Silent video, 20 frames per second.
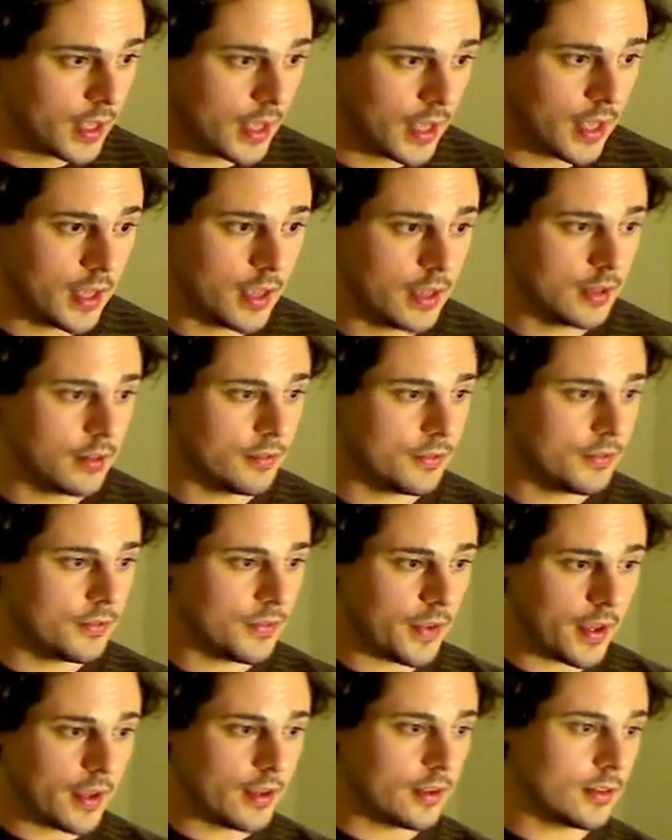and a
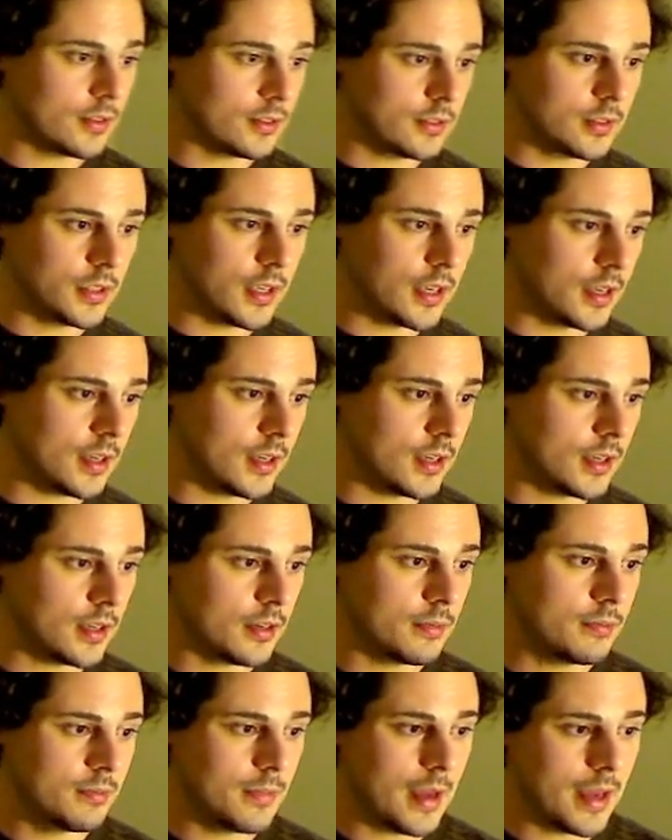failed
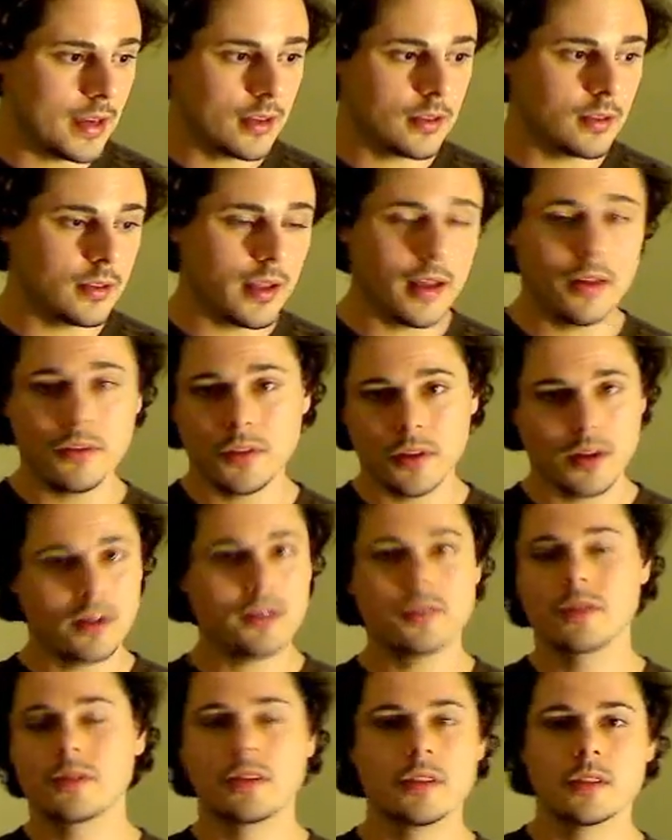medical
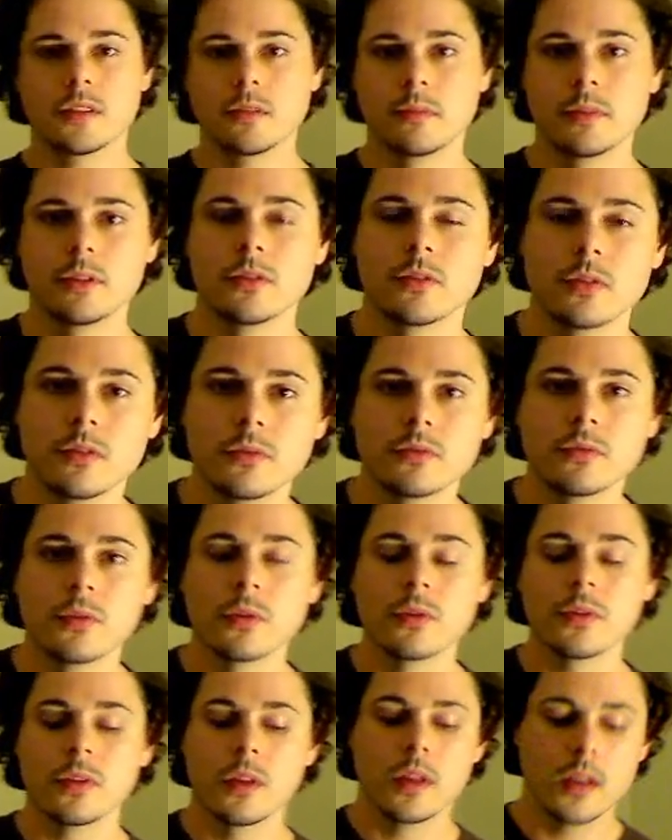healthcare system and so
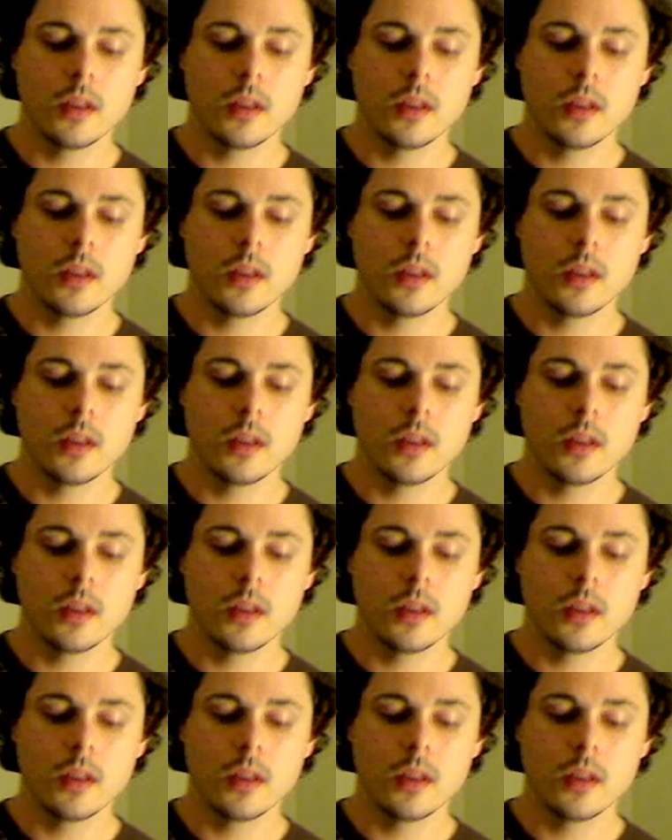forth.